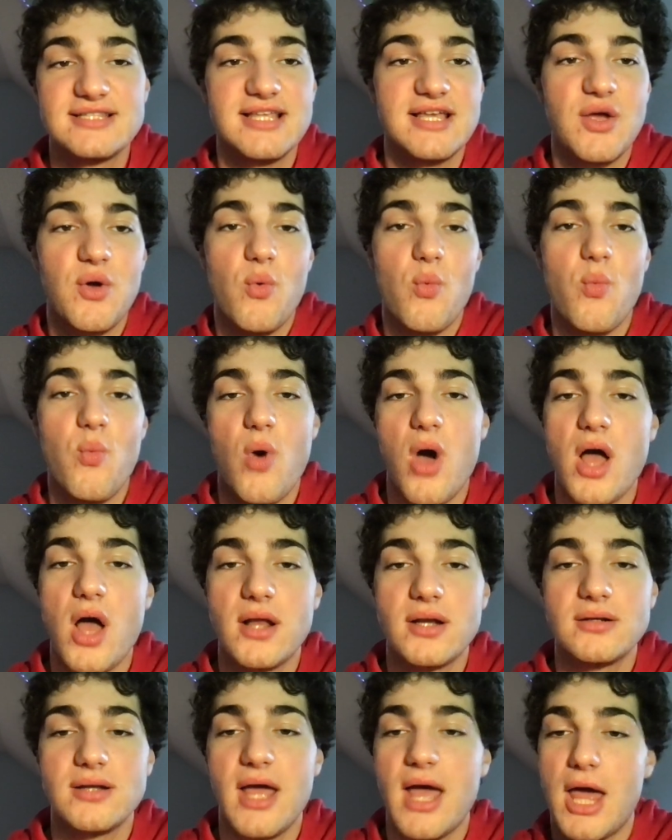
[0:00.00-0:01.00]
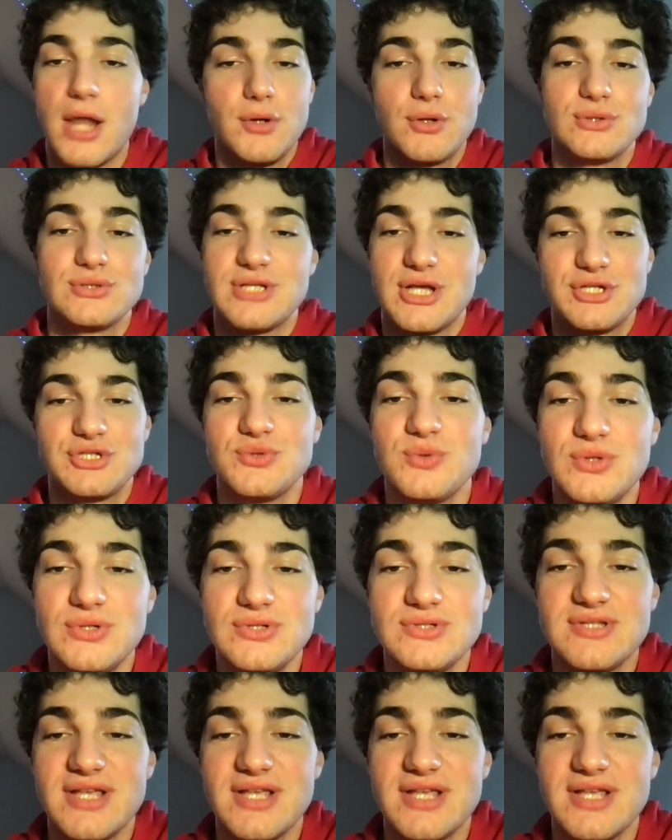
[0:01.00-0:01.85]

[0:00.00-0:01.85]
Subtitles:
like, want heterosexuals.